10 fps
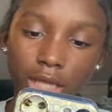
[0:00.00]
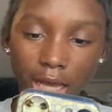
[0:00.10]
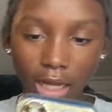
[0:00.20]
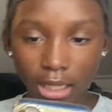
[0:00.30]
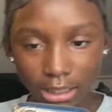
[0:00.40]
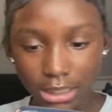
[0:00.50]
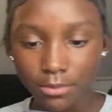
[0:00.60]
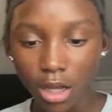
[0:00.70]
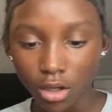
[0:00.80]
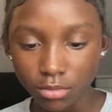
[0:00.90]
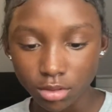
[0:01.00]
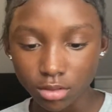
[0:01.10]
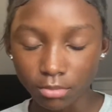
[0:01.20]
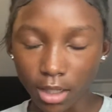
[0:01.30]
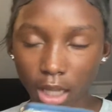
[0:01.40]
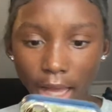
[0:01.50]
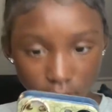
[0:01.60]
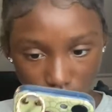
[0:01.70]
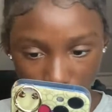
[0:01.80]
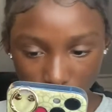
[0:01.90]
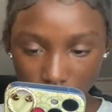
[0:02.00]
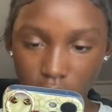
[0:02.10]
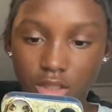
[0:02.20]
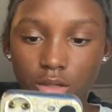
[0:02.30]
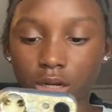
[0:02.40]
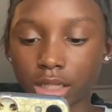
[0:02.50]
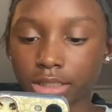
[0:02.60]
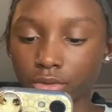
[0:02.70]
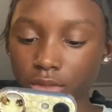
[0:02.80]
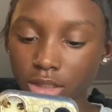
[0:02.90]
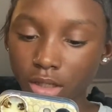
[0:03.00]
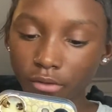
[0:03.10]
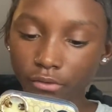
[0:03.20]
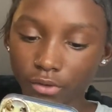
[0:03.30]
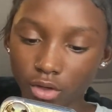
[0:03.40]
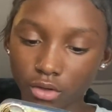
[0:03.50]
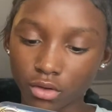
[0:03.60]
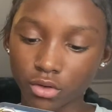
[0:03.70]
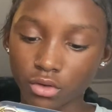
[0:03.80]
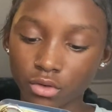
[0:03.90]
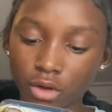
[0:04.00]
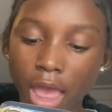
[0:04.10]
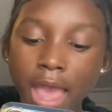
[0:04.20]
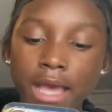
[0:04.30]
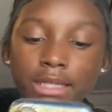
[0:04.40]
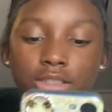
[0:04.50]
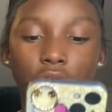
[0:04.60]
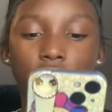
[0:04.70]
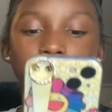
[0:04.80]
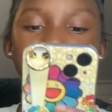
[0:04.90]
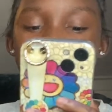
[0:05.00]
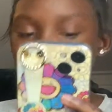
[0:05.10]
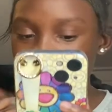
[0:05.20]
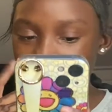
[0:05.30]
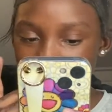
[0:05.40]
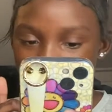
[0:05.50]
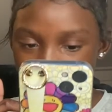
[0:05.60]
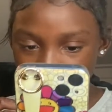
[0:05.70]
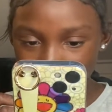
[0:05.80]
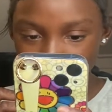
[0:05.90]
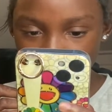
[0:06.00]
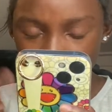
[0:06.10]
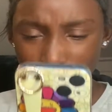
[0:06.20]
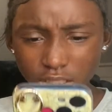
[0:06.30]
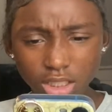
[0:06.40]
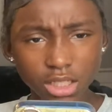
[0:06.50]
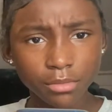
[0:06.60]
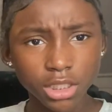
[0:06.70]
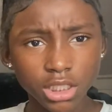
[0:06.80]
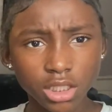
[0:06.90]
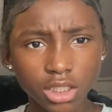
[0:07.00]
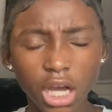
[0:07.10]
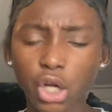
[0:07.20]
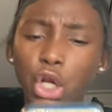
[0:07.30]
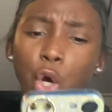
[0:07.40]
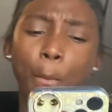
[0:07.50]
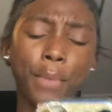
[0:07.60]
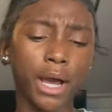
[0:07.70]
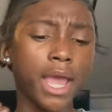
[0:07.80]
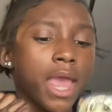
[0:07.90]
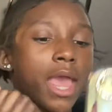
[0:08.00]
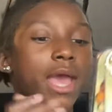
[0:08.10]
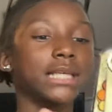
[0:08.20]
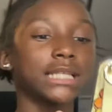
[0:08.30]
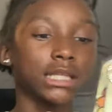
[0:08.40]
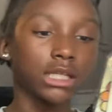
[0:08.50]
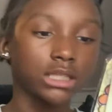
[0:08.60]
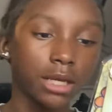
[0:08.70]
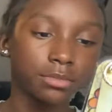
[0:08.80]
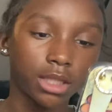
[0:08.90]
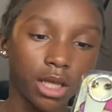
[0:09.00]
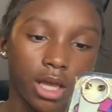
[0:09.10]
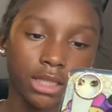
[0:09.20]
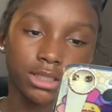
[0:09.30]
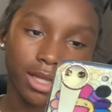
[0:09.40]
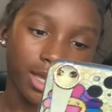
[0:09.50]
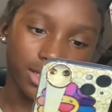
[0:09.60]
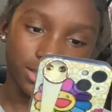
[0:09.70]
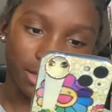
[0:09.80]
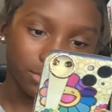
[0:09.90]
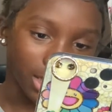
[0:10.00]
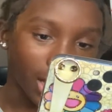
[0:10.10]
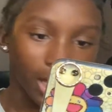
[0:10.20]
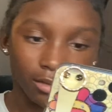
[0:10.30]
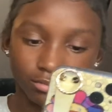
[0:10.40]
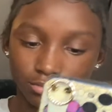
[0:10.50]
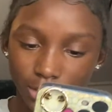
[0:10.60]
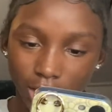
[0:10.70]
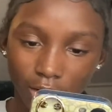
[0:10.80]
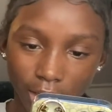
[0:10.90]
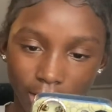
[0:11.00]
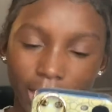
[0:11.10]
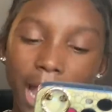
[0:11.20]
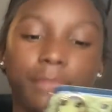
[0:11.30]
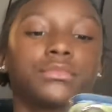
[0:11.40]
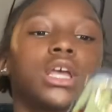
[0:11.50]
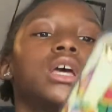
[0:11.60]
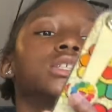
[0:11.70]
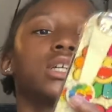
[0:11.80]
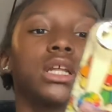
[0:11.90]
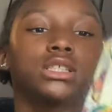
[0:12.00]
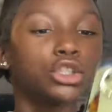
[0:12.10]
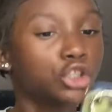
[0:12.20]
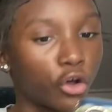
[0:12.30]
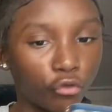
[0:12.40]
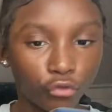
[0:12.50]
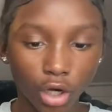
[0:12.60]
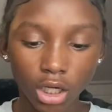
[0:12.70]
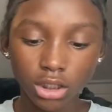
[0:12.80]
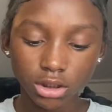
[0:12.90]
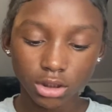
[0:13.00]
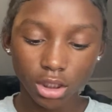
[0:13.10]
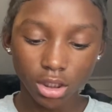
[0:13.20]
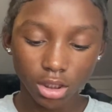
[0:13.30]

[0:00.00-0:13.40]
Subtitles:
yeah. This is my lock screen. So, now let's go into the phone. So, it's kind of the same picture. Is it the same picture? I don't know. But, it's like the same thing. I took it in the same time. And all like that. So, this is the first,